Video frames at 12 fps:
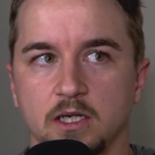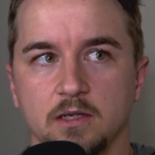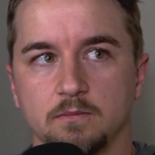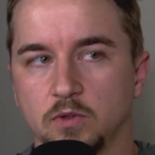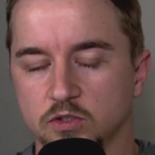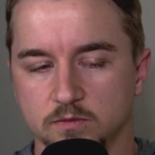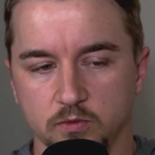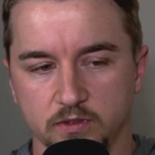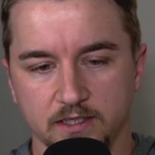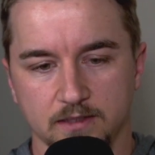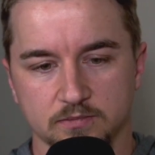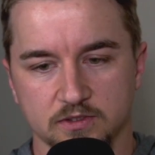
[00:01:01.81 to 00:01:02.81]
Most boot
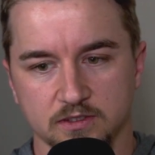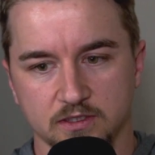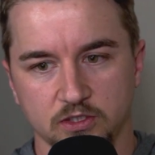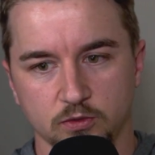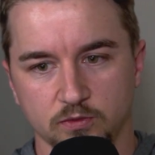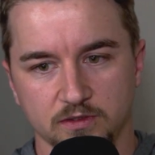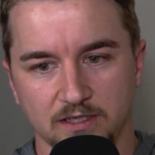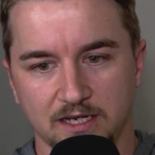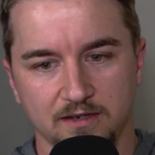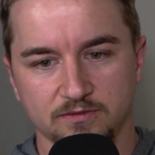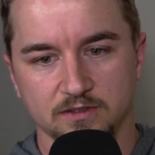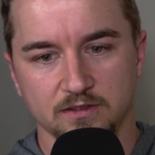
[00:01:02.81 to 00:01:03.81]
camps, you
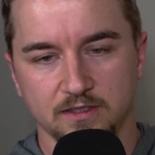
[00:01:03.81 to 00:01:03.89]
have to